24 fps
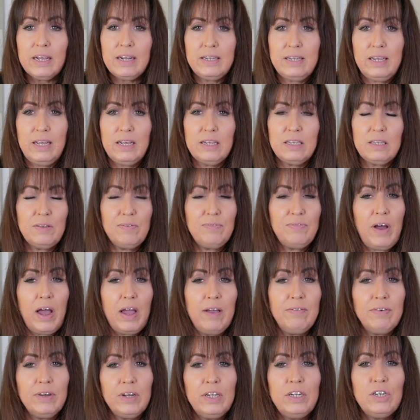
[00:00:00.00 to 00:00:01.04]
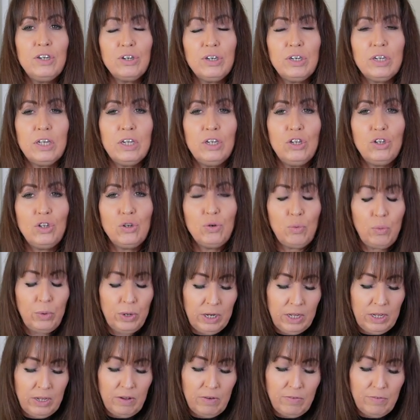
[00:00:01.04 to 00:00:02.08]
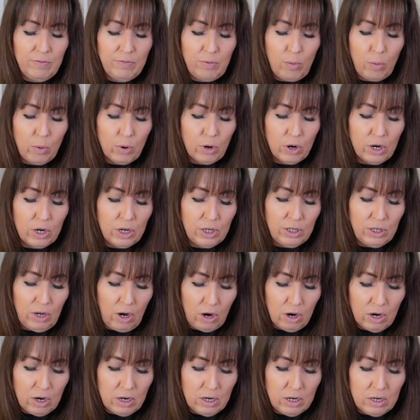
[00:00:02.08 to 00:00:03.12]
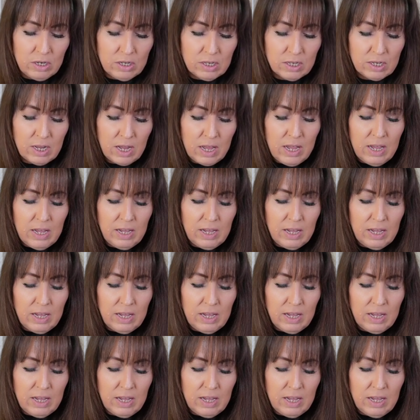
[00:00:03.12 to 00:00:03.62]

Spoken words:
it takes 524 yards.